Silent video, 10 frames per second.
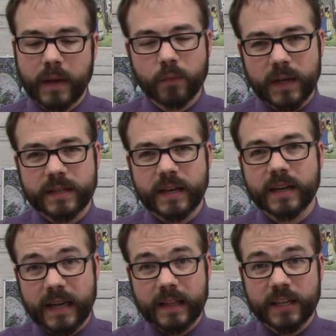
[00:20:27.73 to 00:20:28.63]
And we see
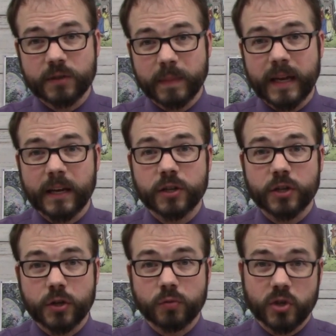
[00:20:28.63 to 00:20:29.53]
Achilles beginning
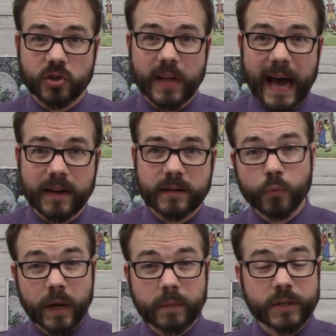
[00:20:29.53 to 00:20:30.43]
to do just that.
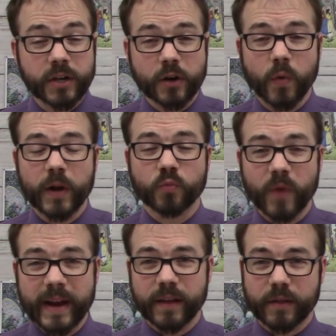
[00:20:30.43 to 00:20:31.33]
Priam is not quite
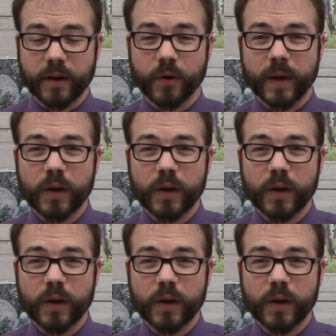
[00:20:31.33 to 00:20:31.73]
ready, though.